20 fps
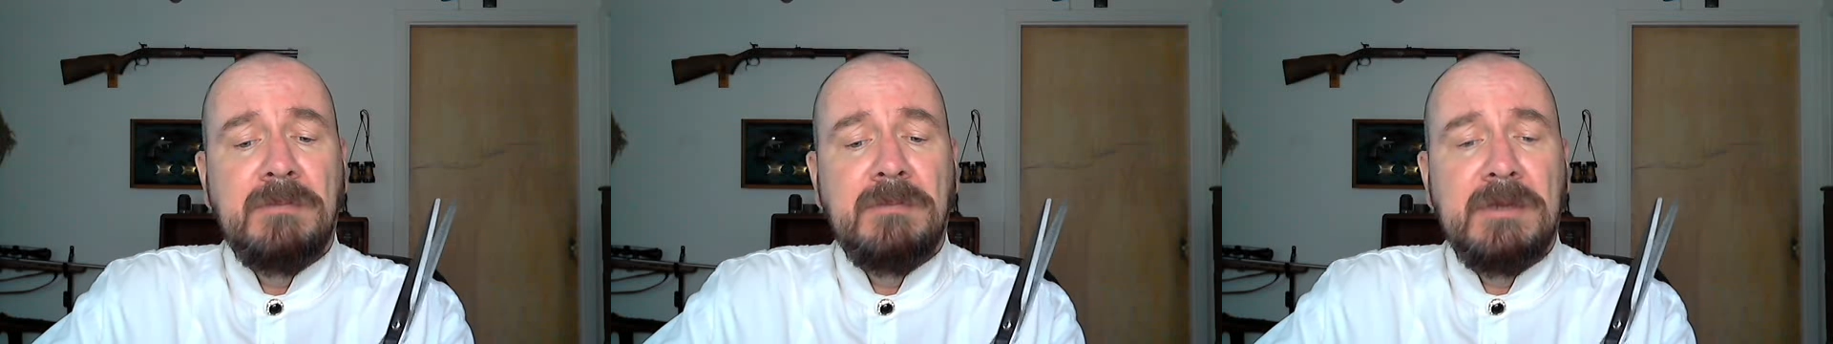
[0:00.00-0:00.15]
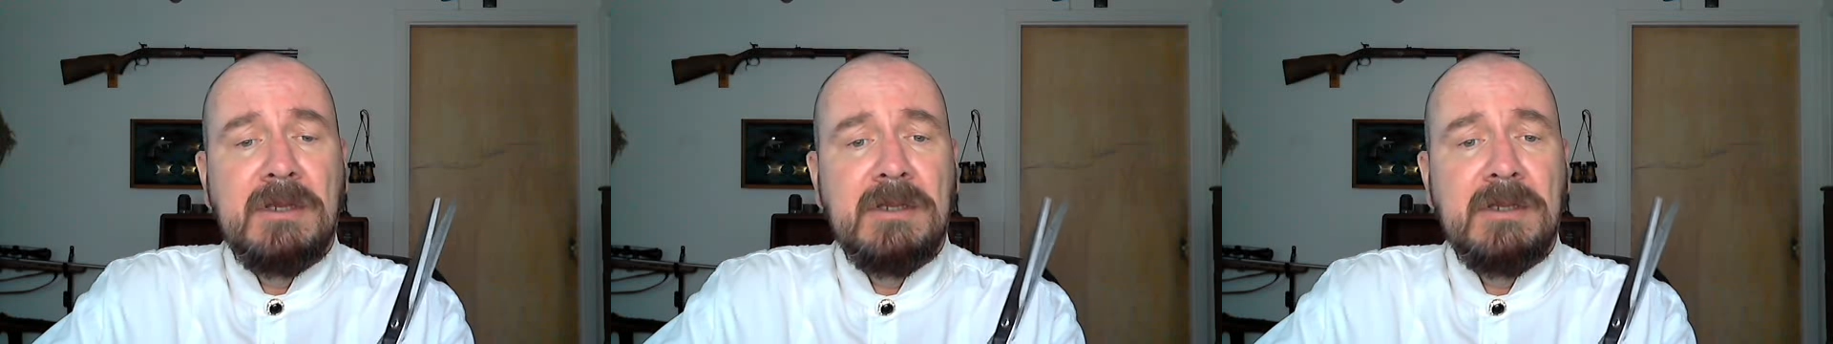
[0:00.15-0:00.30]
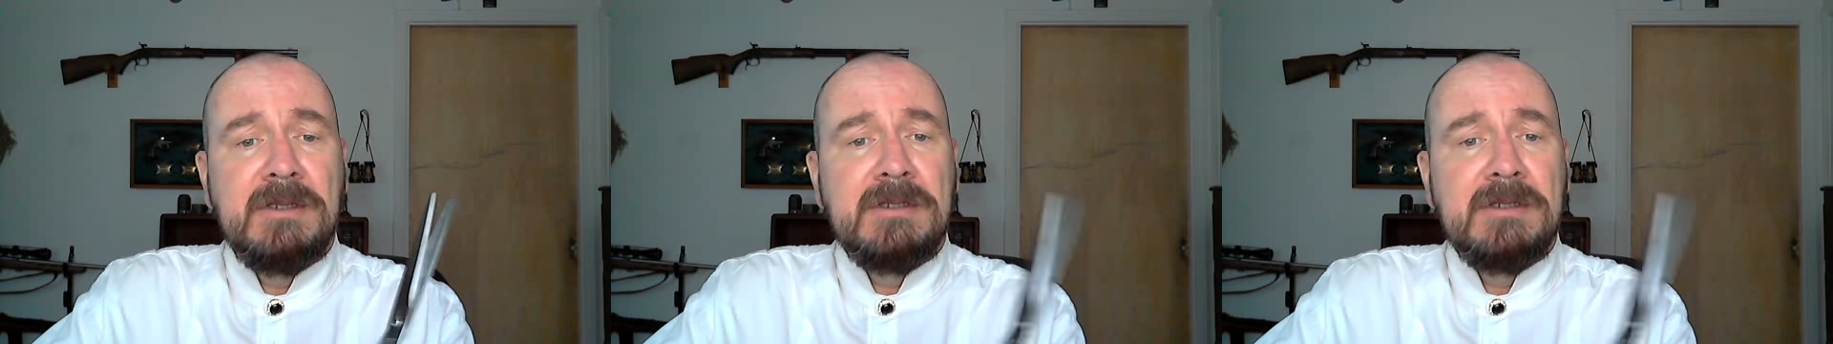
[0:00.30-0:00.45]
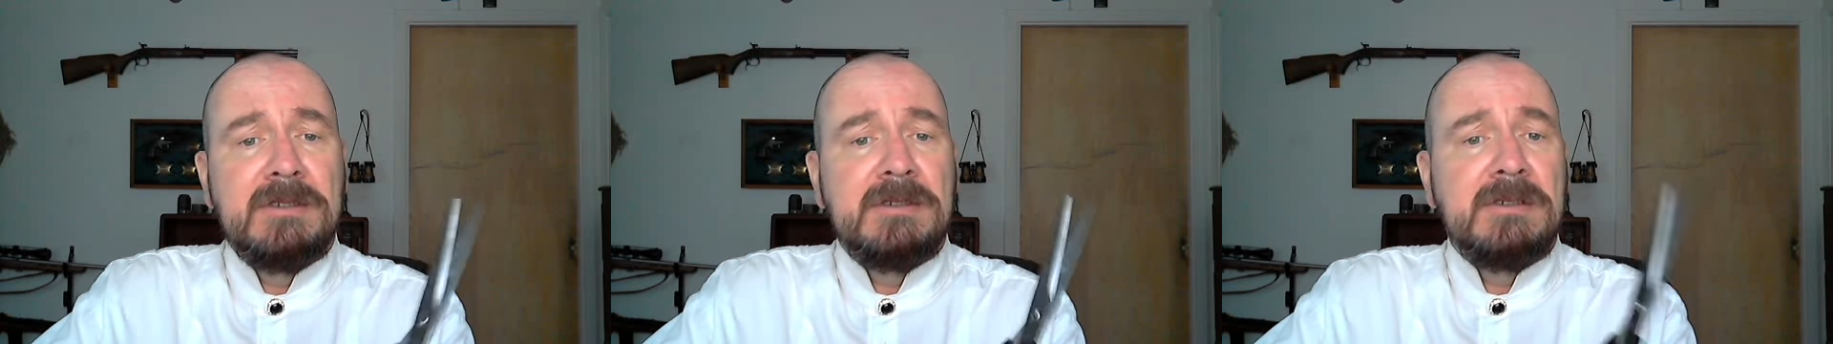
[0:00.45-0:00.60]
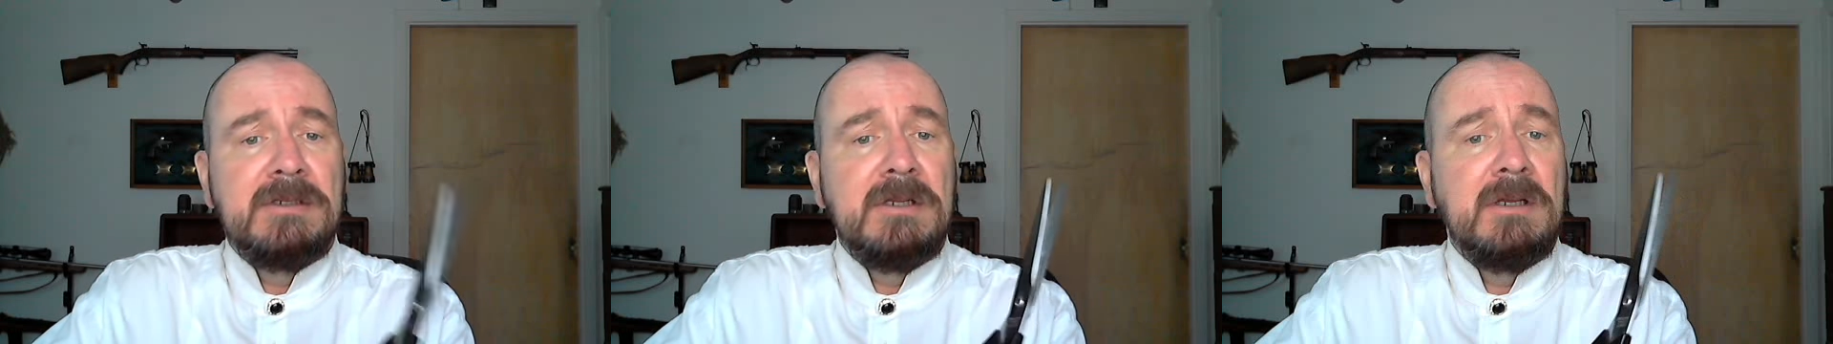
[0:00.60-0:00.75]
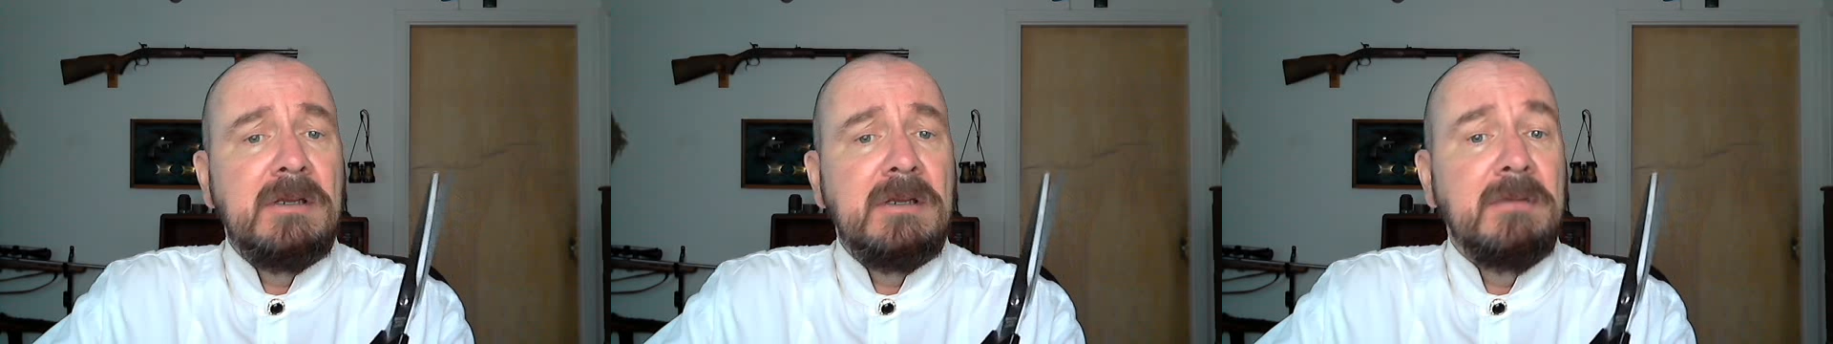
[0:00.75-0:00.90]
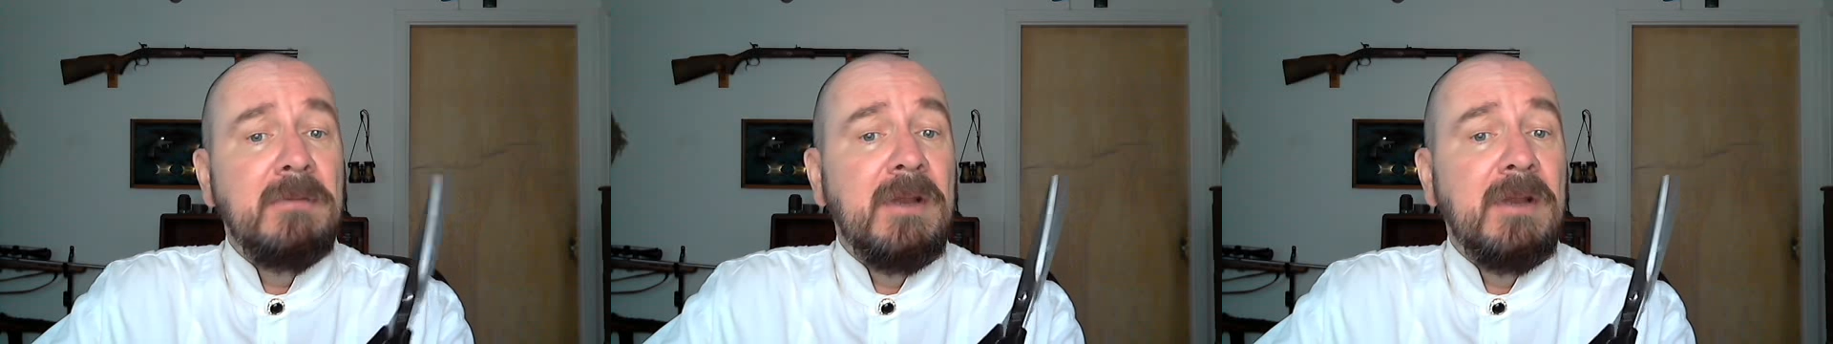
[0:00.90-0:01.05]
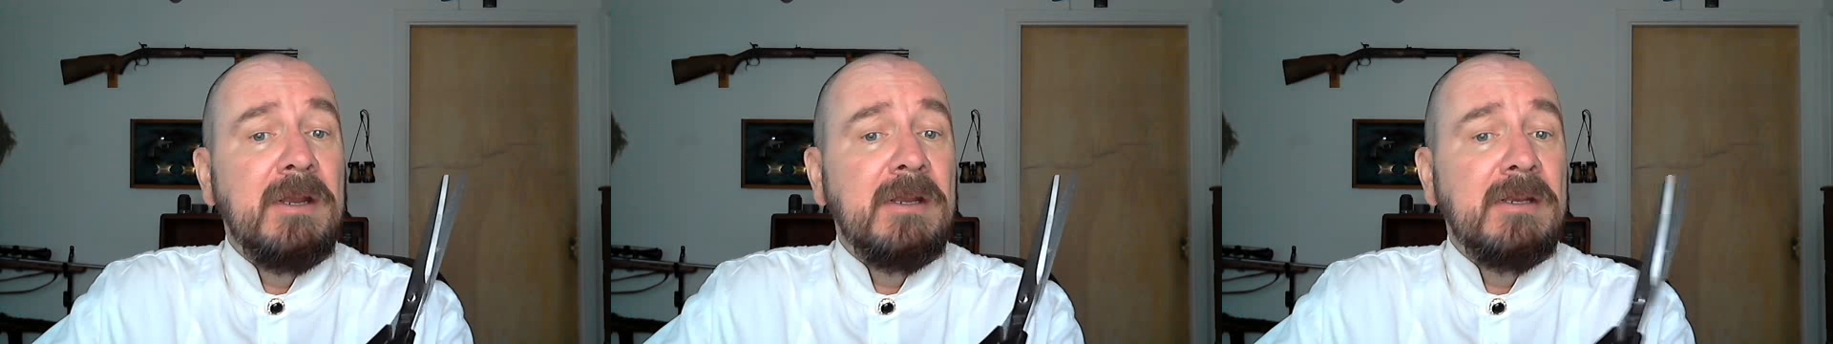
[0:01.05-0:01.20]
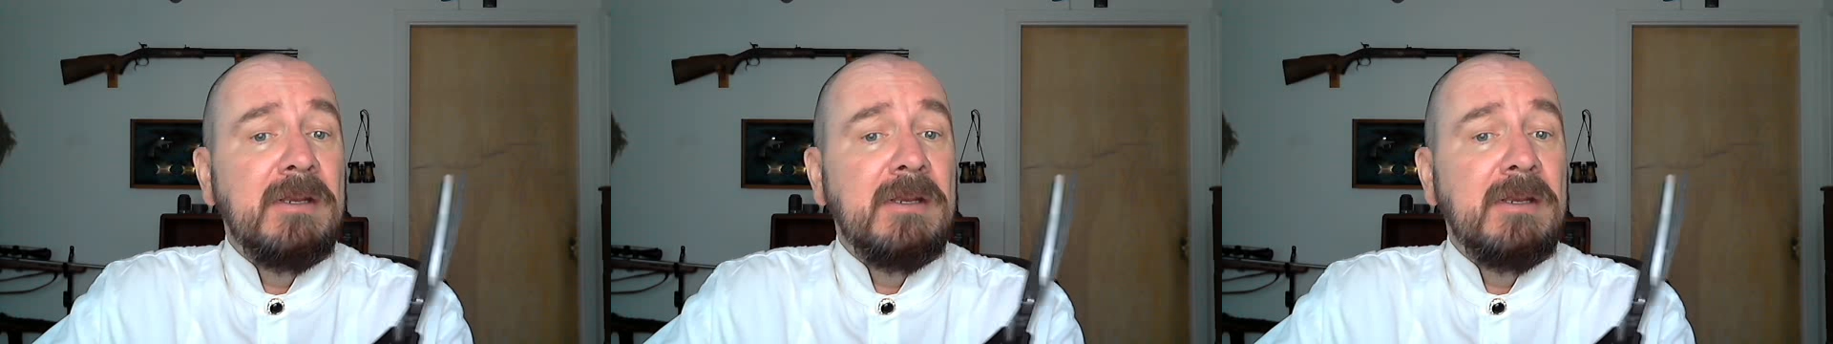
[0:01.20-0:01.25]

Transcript: because you might